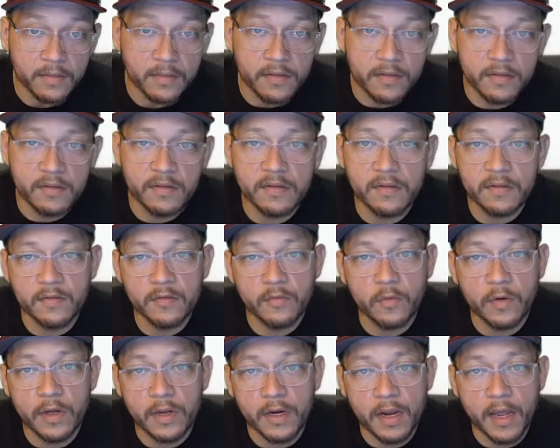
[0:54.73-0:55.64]
this is
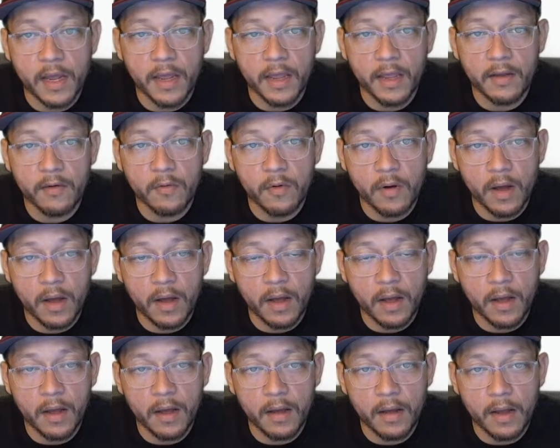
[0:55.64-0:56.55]
what I
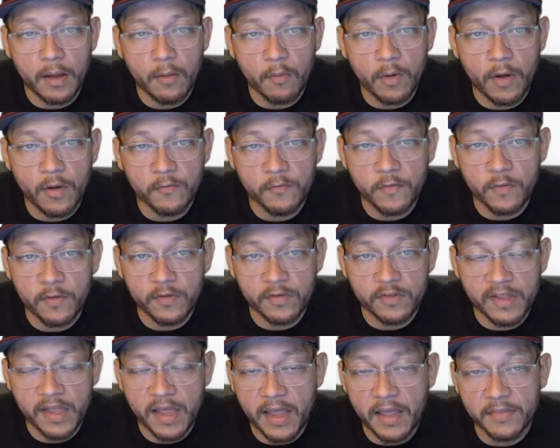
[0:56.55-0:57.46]
want
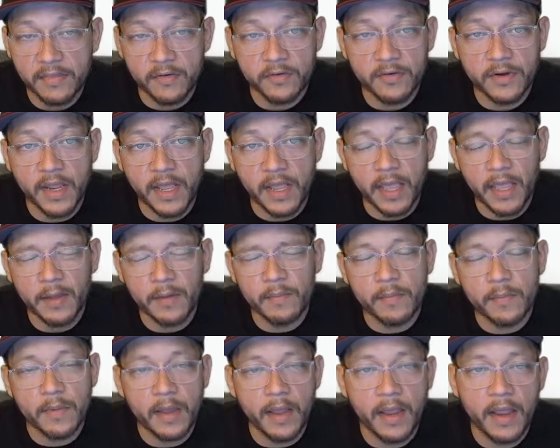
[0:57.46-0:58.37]
folks to add their
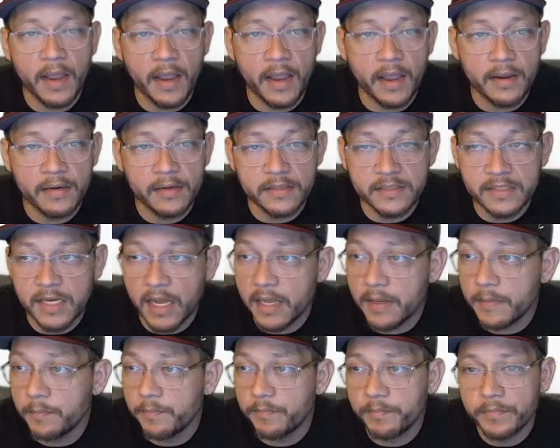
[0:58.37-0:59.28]
name and a
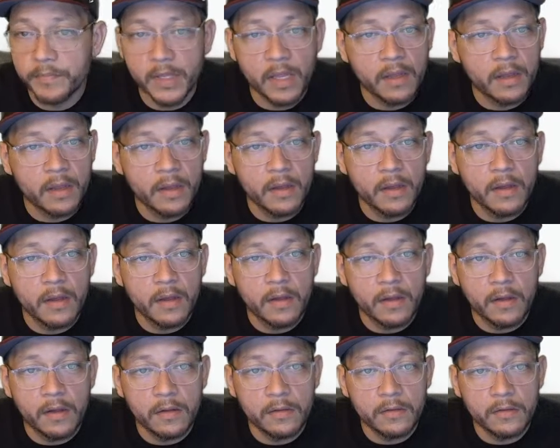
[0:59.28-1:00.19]
time.
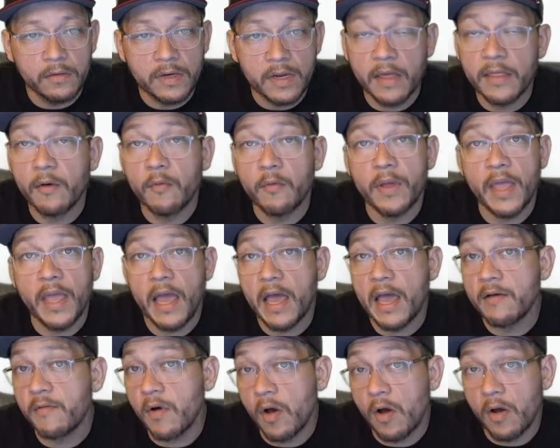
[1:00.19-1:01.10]
So now that we
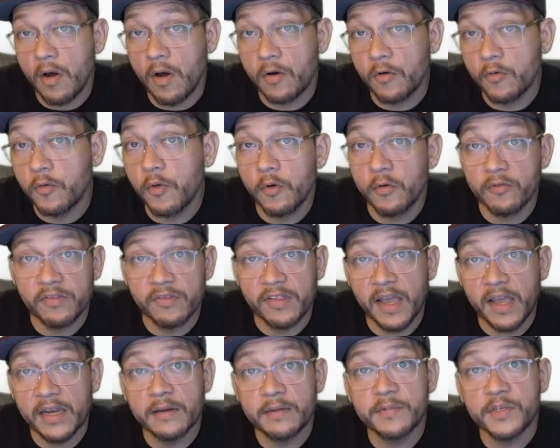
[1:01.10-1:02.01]
have our quote
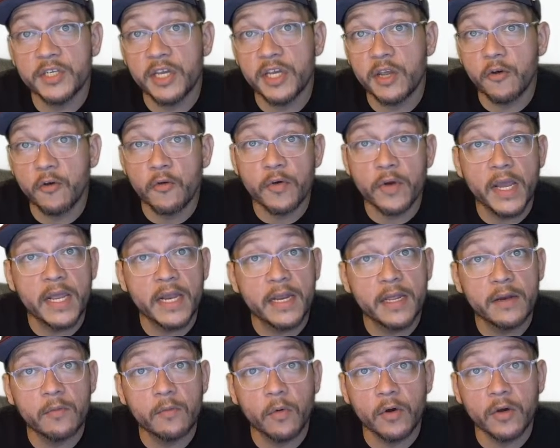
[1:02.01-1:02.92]
sign up sheet
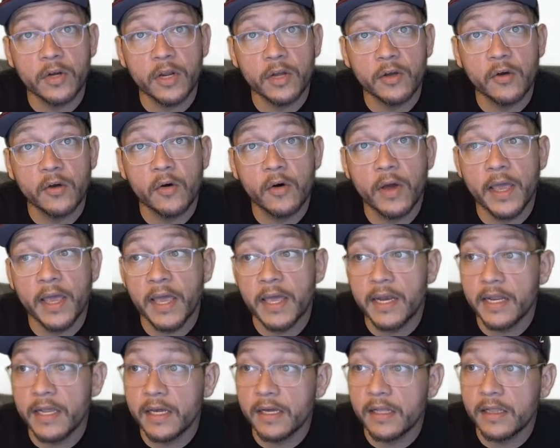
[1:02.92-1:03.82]
created, we're going to go
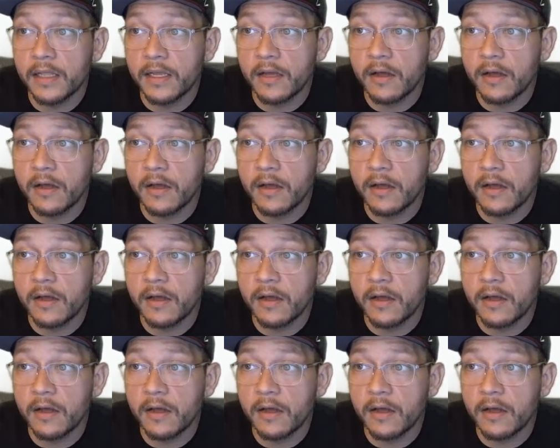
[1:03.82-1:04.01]
ahead and click